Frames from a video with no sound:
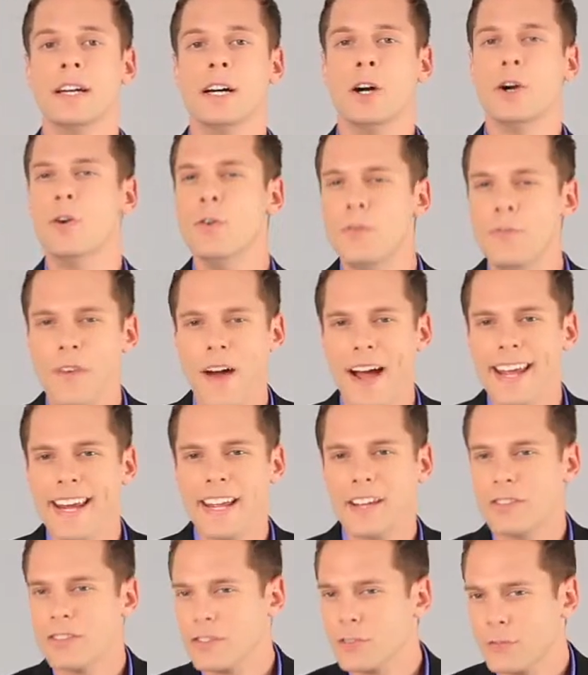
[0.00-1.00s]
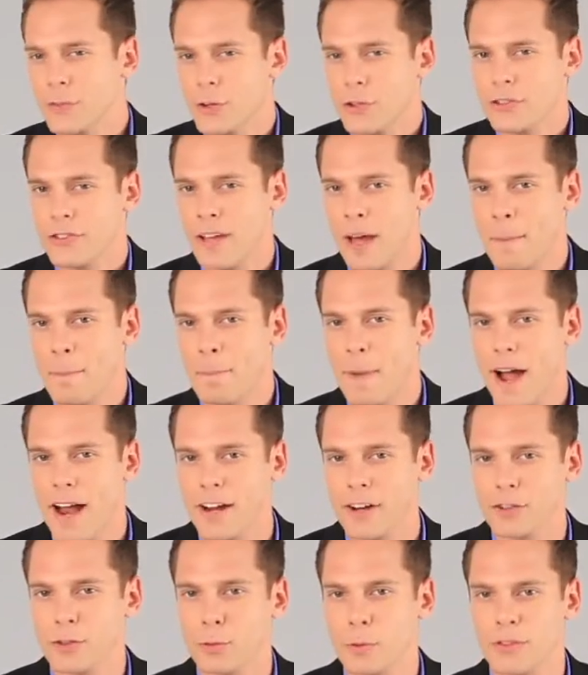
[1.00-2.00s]
Who finances first-time
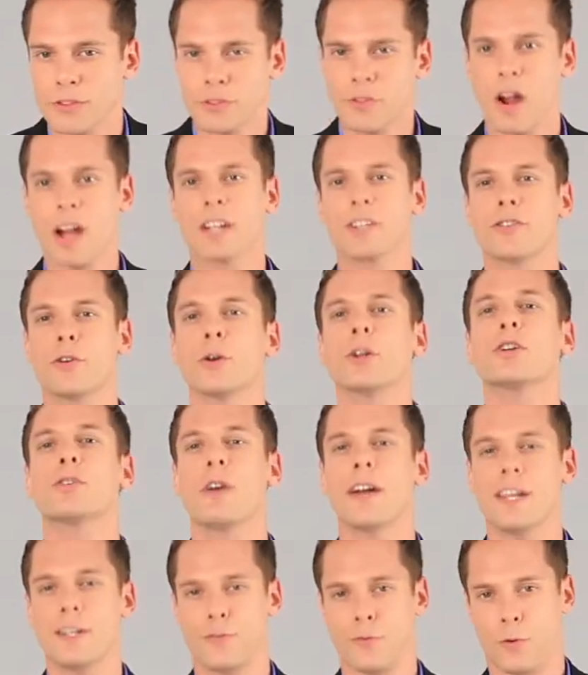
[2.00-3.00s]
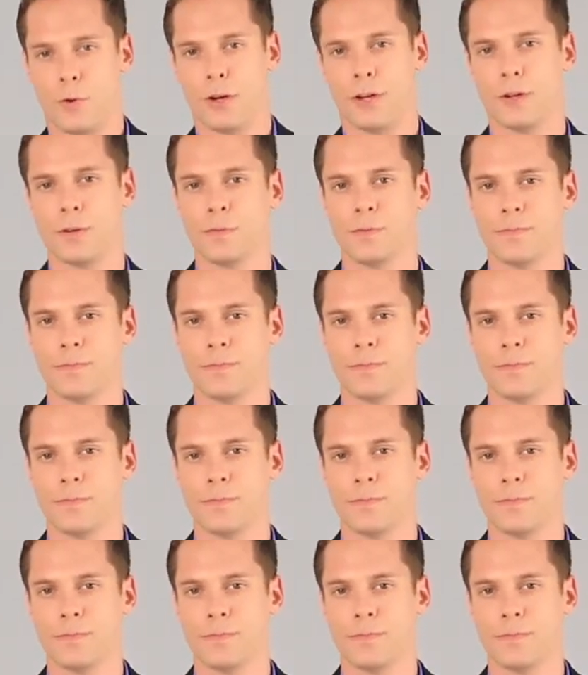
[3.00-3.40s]
buyers with derogatory credit for you?